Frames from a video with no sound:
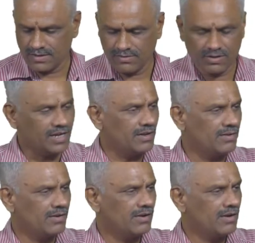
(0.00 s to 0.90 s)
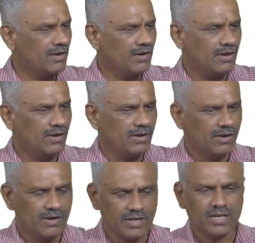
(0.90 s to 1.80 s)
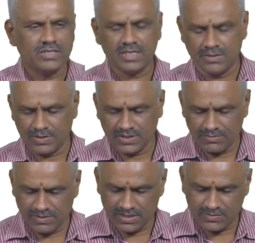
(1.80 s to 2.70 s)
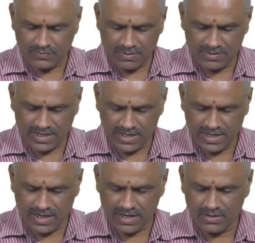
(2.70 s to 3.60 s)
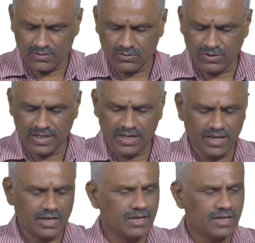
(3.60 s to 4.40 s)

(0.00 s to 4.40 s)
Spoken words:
Okay. Constant pressure means from here to here,